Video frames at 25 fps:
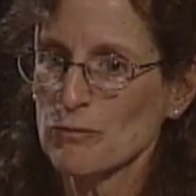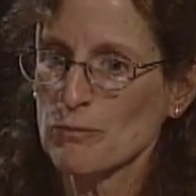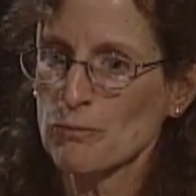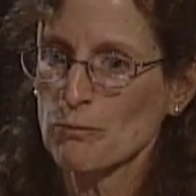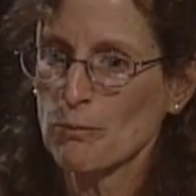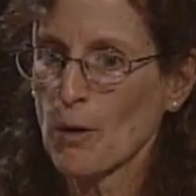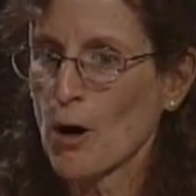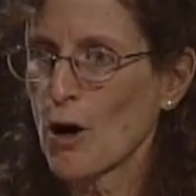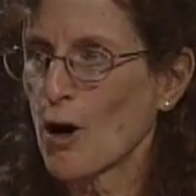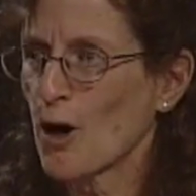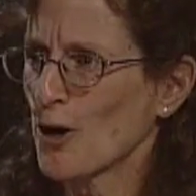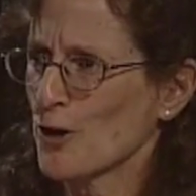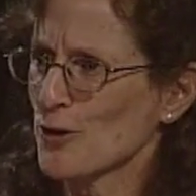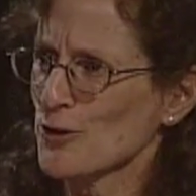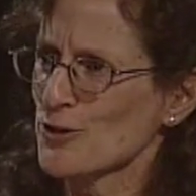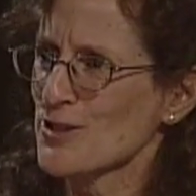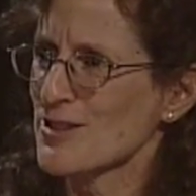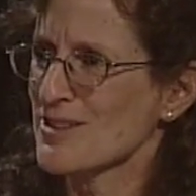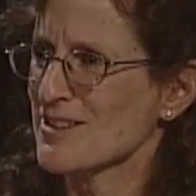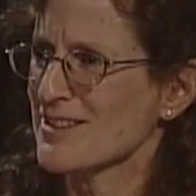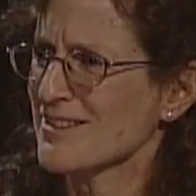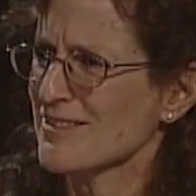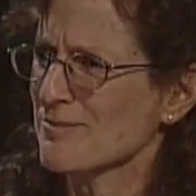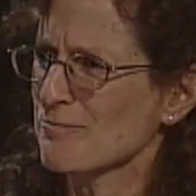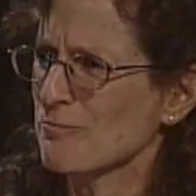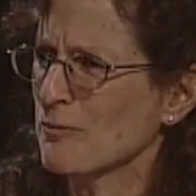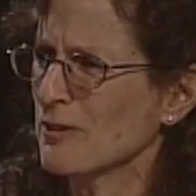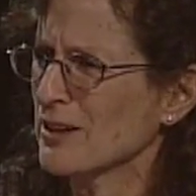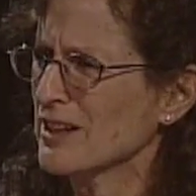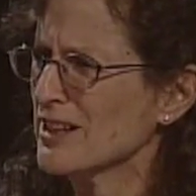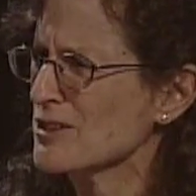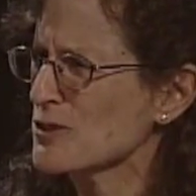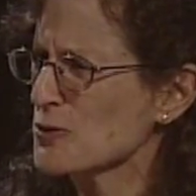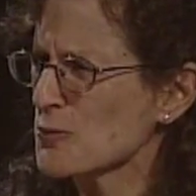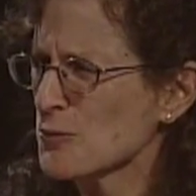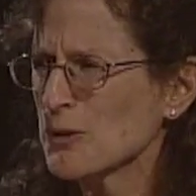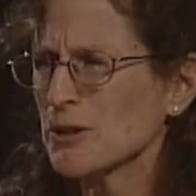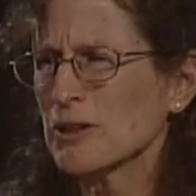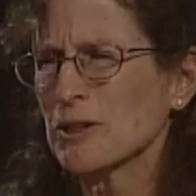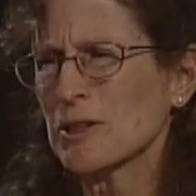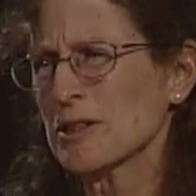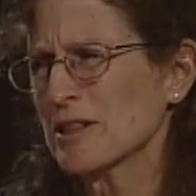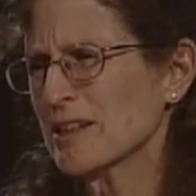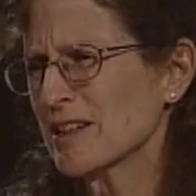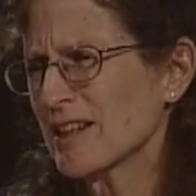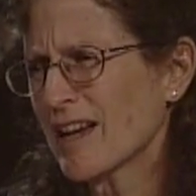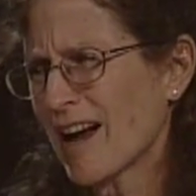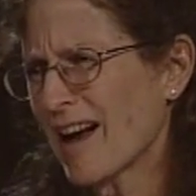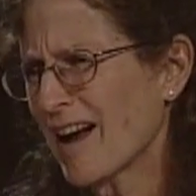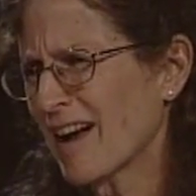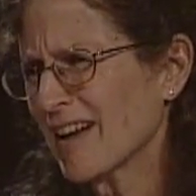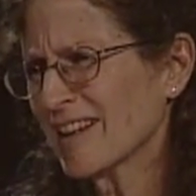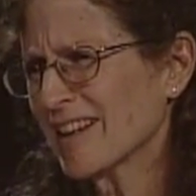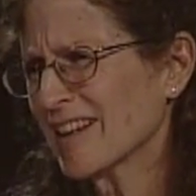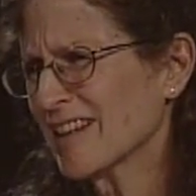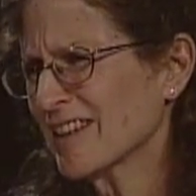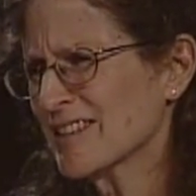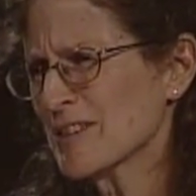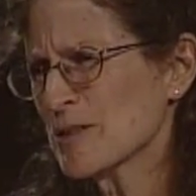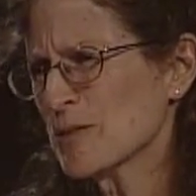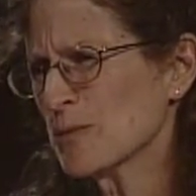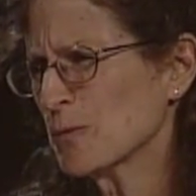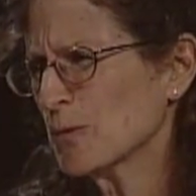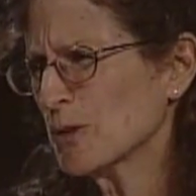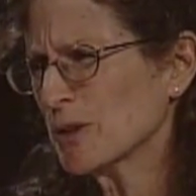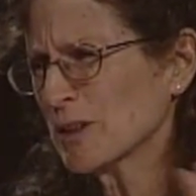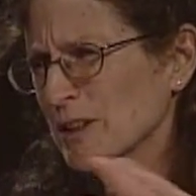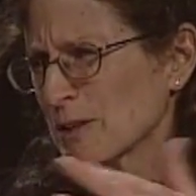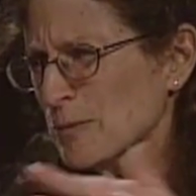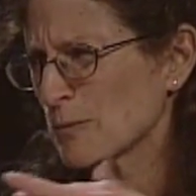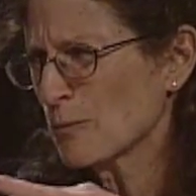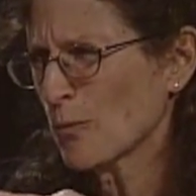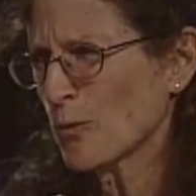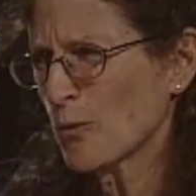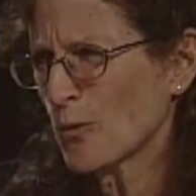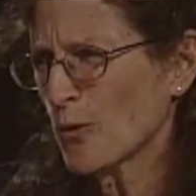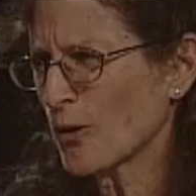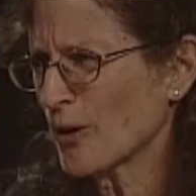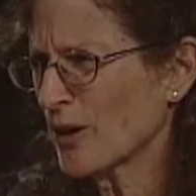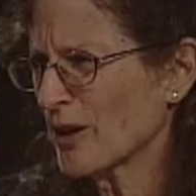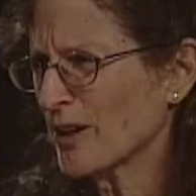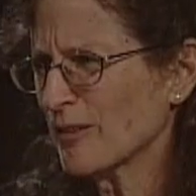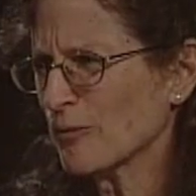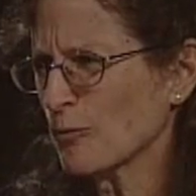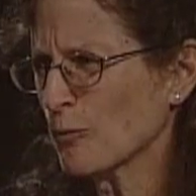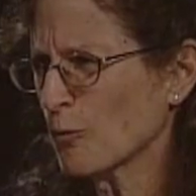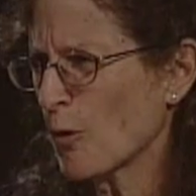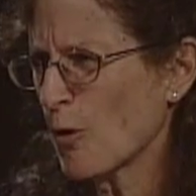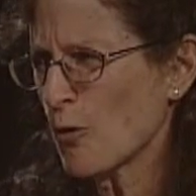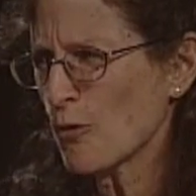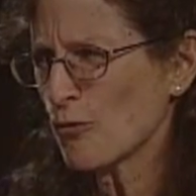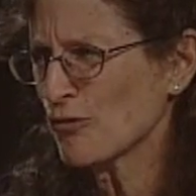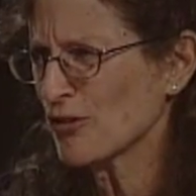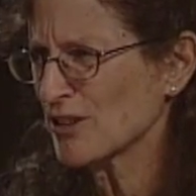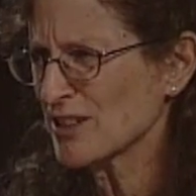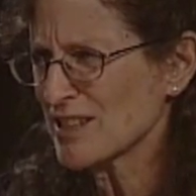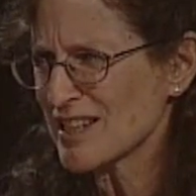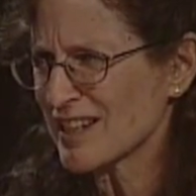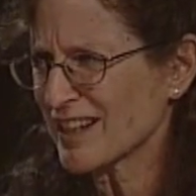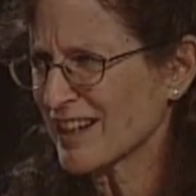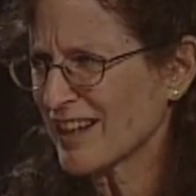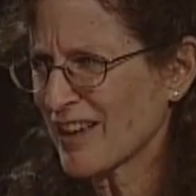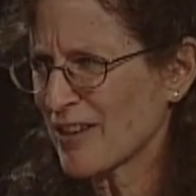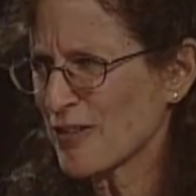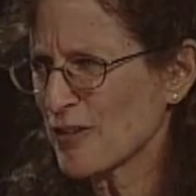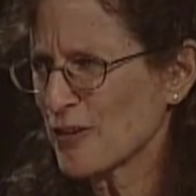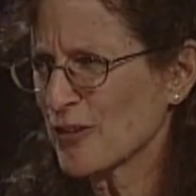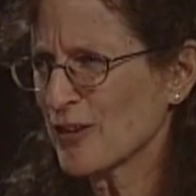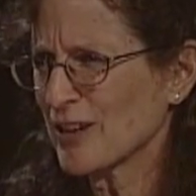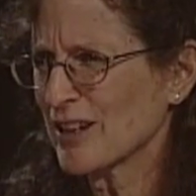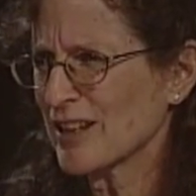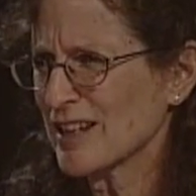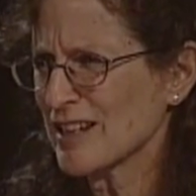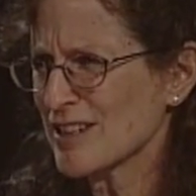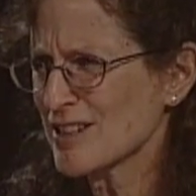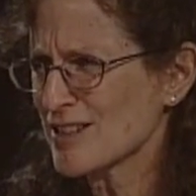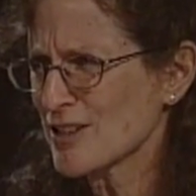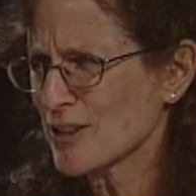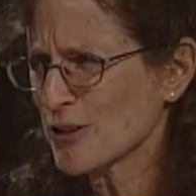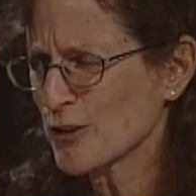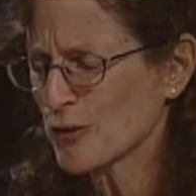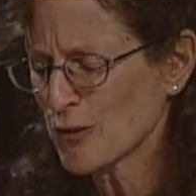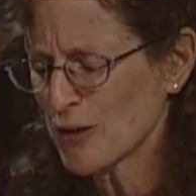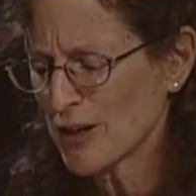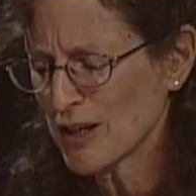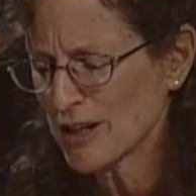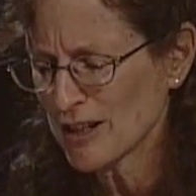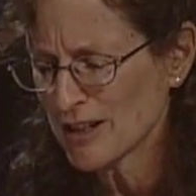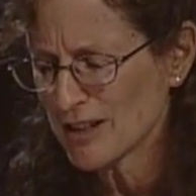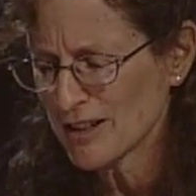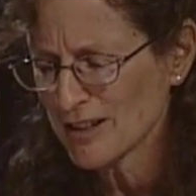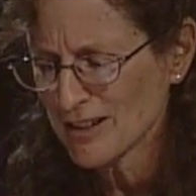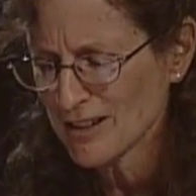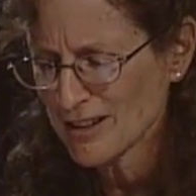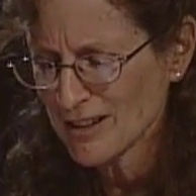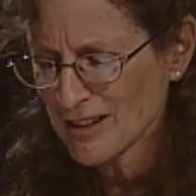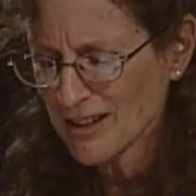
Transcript: parts, but it's really not. It's really more woven together and integrated.